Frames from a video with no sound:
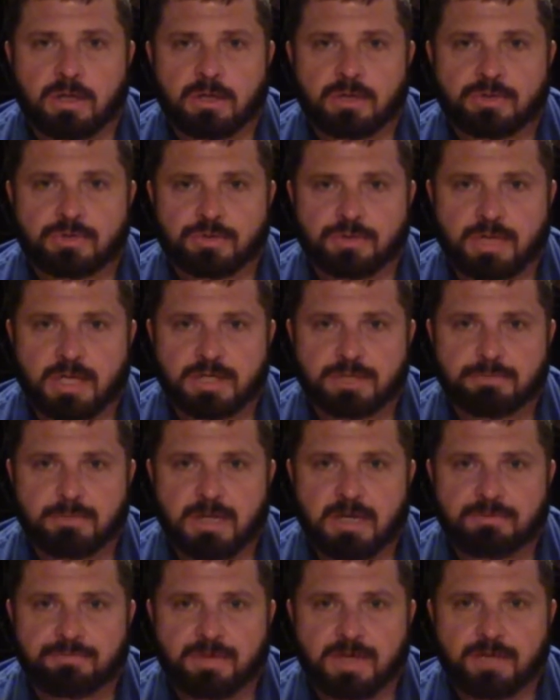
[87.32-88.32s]
So that's
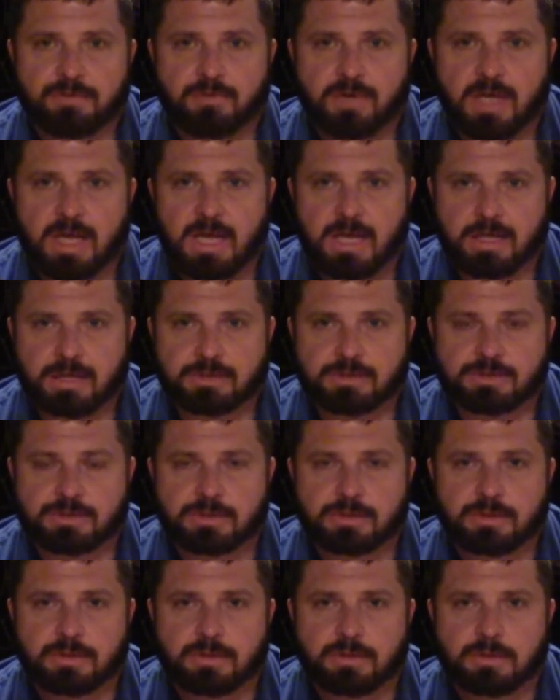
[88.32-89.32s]
my favorite
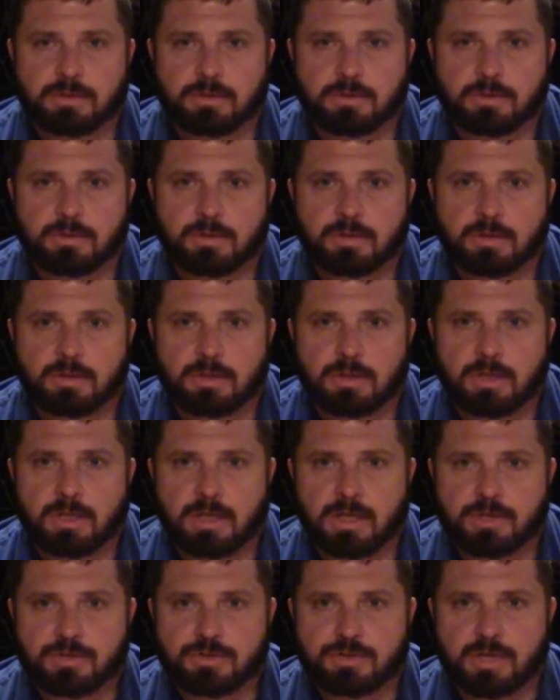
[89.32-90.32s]
axe.
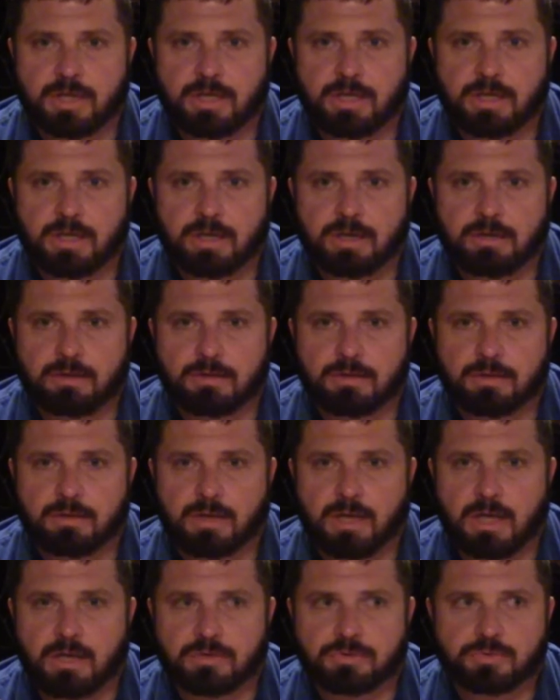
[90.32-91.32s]
It's a
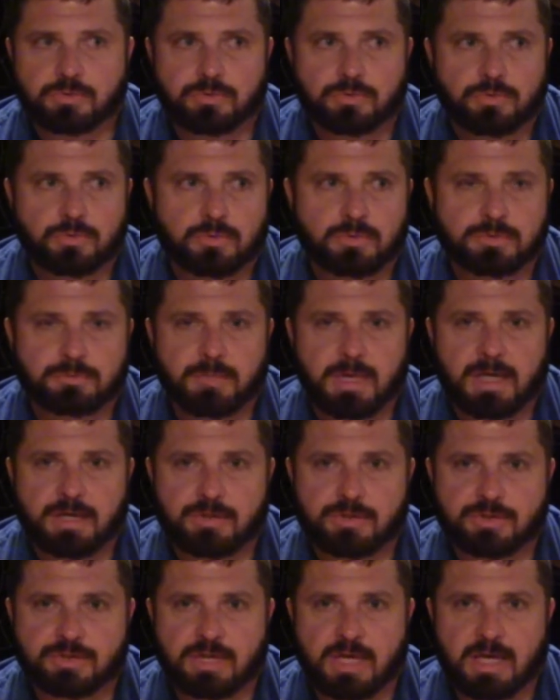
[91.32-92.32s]
Council Tools
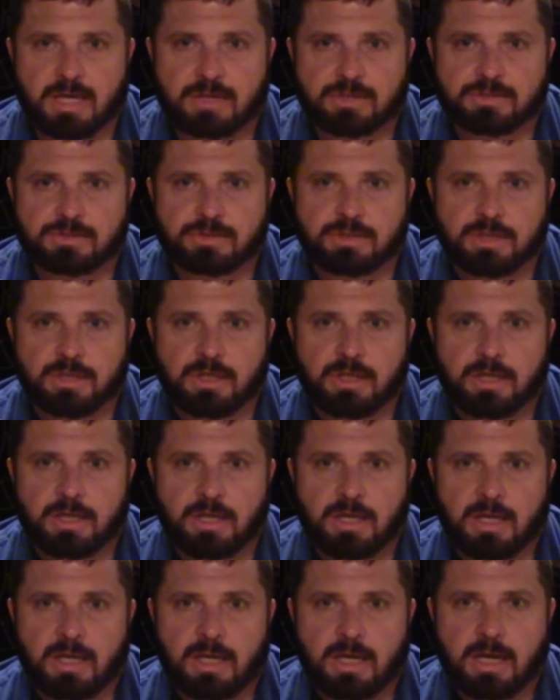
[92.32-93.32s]
Miner's Axe.
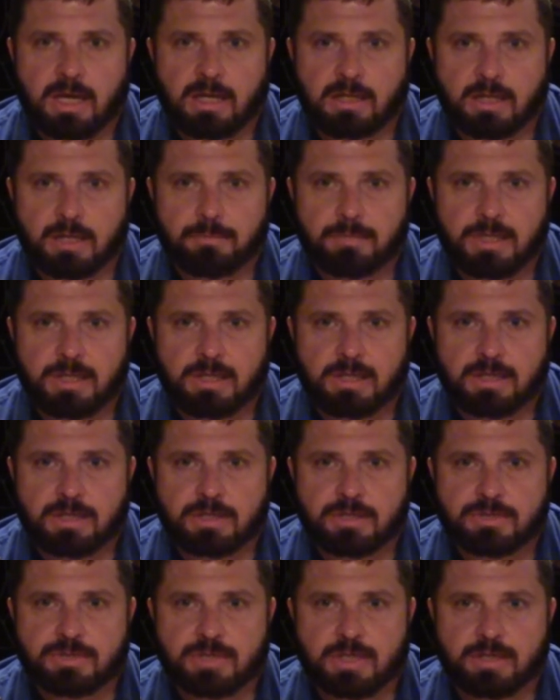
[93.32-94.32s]
And let me
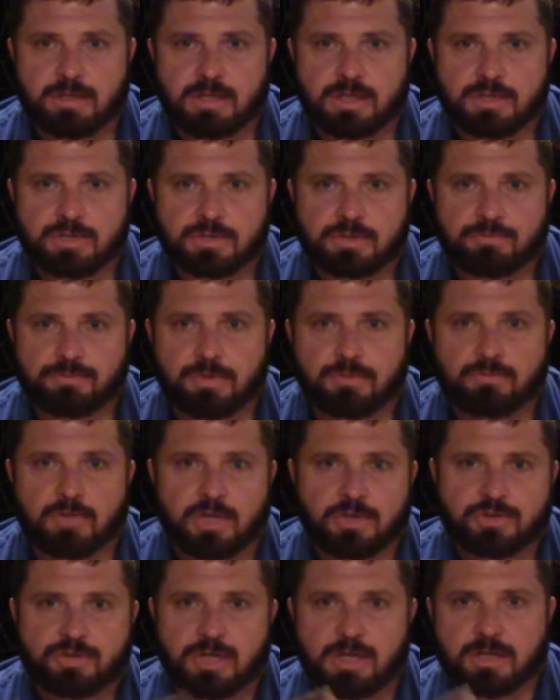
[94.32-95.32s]
say this, if you've
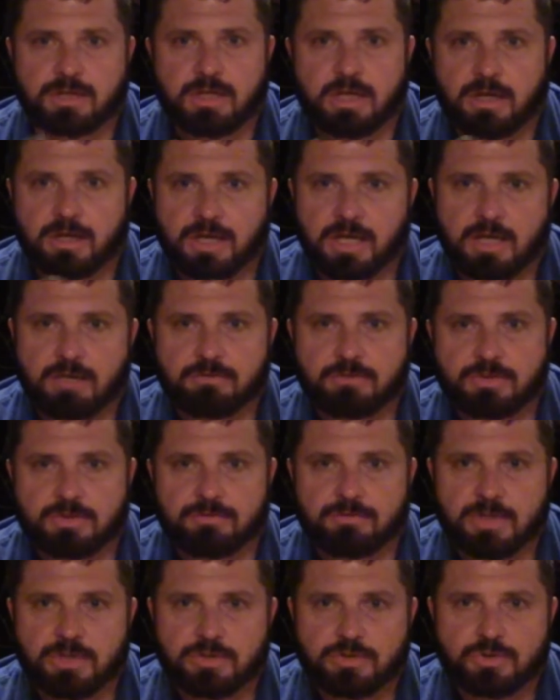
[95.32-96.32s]
not checked out Kevin's
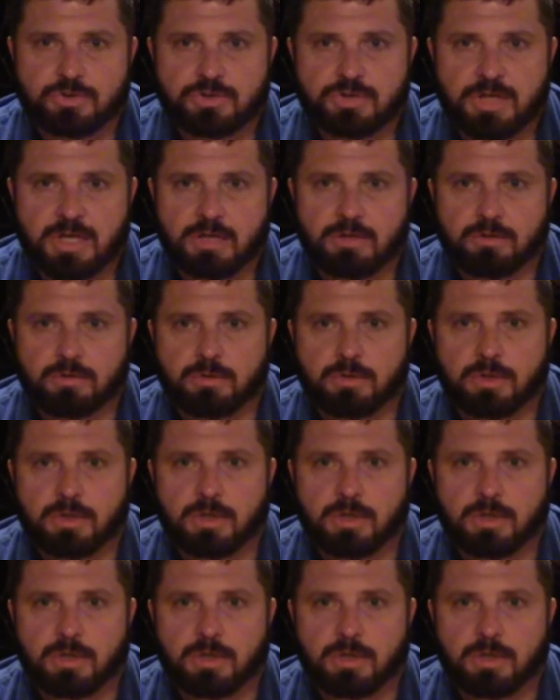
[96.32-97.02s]
Adventures channel,